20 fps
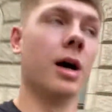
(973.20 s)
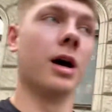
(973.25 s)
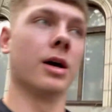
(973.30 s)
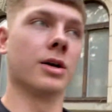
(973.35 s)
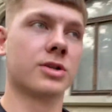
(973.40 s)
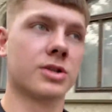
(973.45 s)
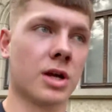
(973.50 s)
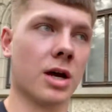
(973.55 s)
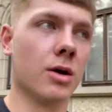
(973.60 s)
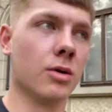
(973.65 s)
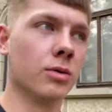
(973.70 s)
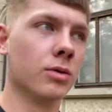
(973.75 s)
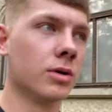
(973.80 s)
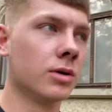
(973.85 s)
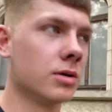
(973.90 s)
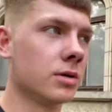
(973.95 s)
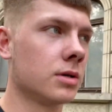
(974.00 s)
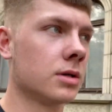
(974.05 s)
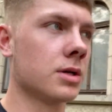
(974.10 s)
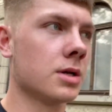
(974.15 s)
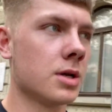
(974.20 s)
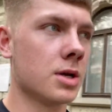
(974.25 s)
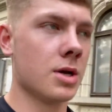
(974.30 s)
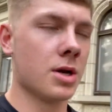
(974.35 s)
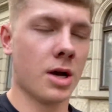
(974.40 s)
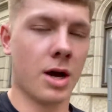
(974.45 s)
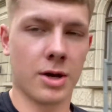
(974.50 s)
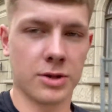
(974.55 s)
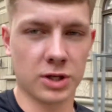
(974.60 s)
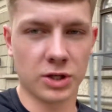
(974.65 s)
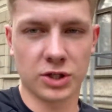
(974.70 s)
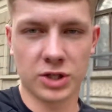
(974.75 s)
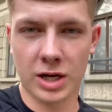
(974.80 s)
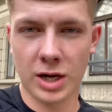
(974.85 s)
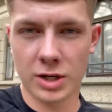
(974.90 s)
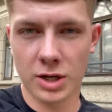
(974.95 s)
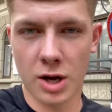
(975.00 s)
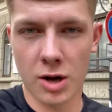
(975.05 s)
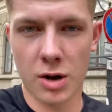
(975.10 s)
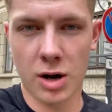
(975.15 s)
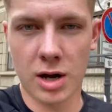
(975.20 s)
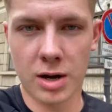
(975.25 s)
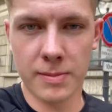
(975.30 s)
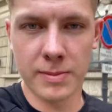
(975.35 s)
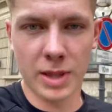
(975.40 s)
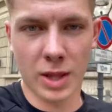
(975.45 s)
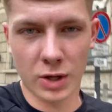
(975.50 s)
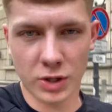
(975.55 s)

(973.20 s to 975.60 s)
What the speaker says: So I think she had her eye on me though,